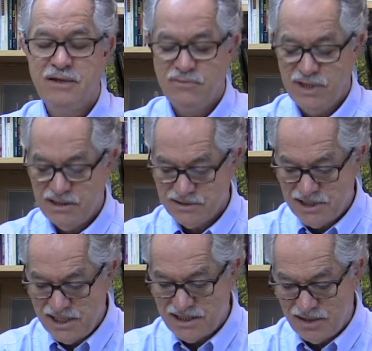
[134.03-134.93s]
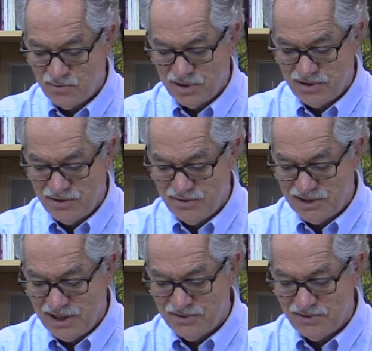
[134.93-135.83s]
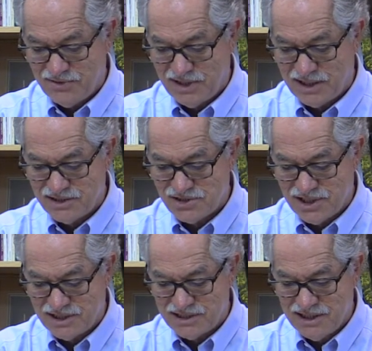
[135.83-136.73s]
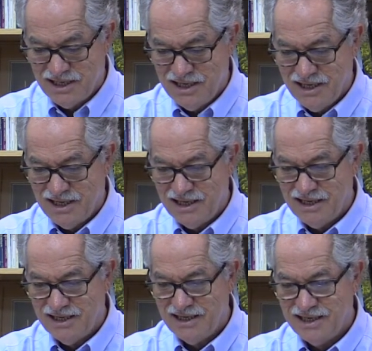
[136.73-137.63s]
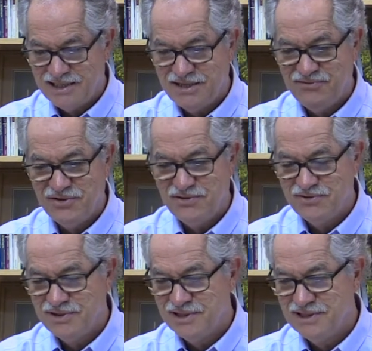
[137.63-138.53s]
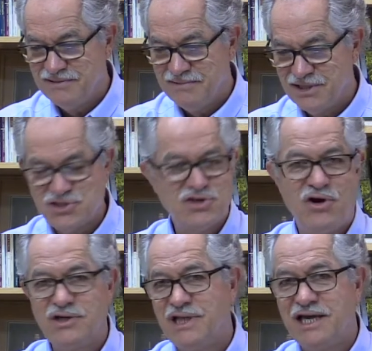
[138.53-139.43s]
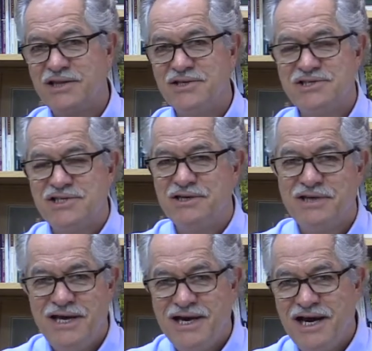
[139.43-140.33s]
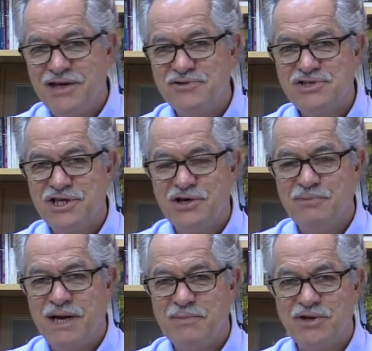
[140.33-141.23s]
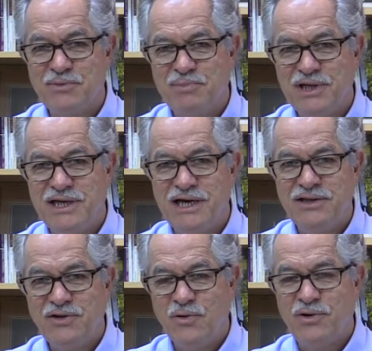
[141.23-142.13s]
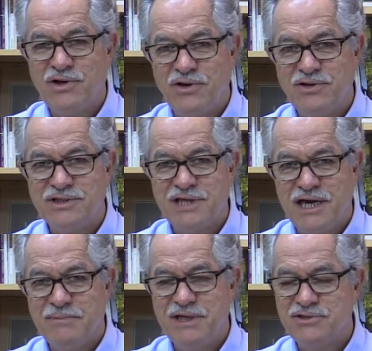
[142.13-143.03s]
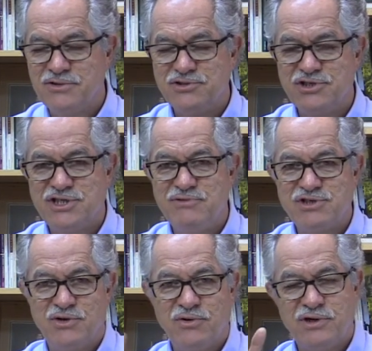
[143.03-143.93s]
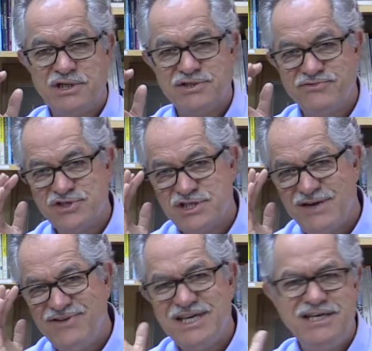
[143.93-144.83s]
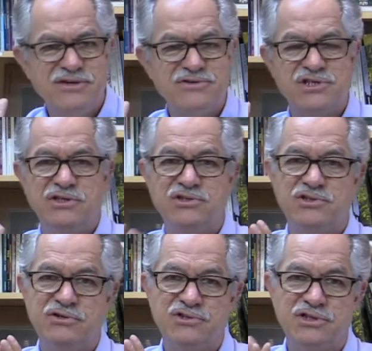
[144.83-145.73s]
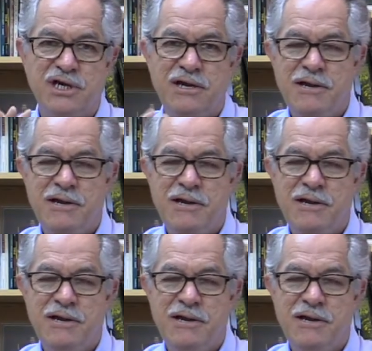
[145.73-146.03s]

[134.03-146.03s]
Well, take that with you. And the other thing is that uh, I'd give you a, a song like this that I used to hear my mother play on the organ all the time. I told you she was an organist for 70 years in the church.